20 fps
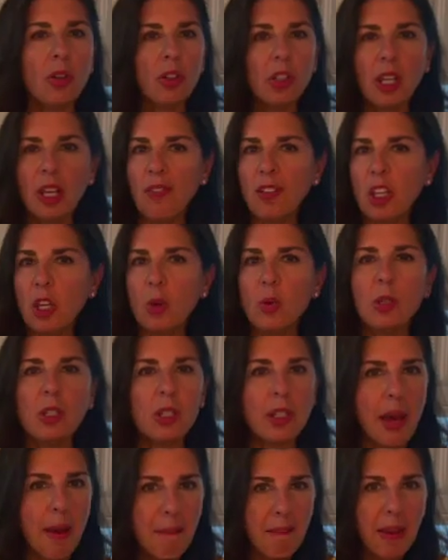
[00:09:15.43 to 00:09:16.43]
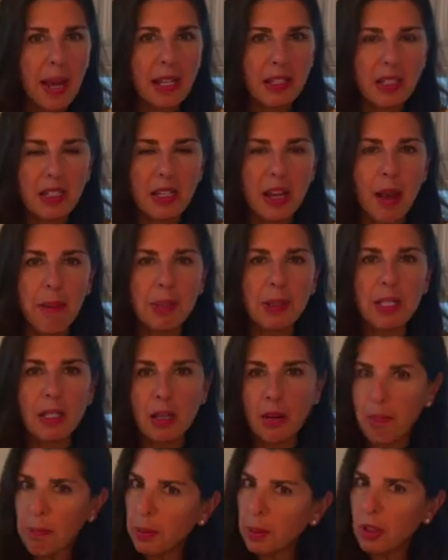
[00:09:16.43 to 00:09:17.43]
giving you step-by-step
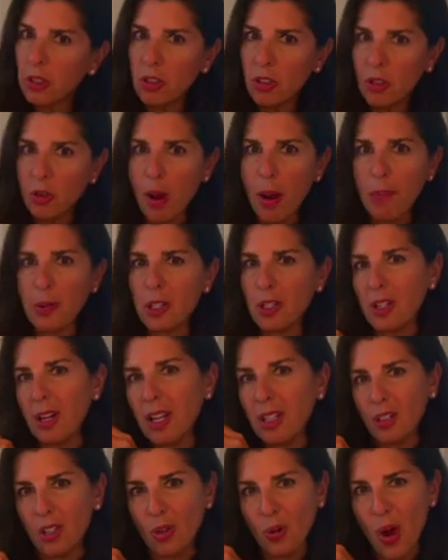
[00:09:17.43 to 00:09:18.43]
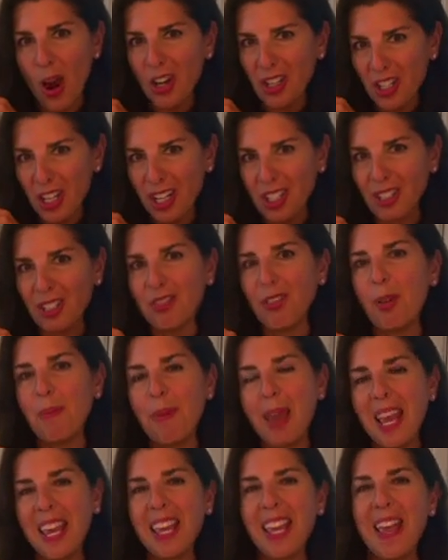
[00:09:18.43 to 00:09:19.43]
simple instructions for
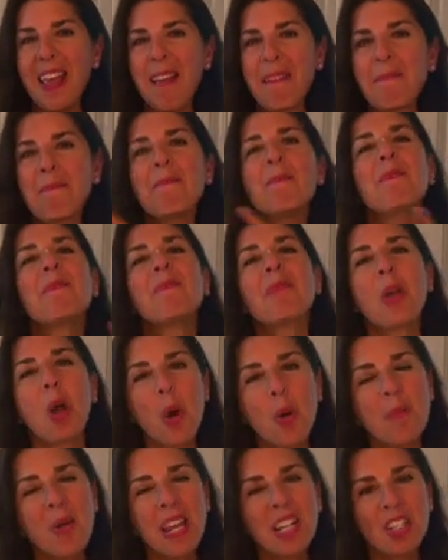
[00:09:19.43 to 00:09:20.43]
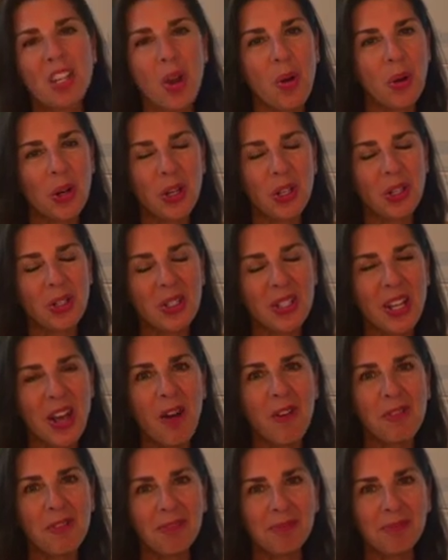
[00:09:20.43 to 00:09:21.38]
making homemade yogurt yourself.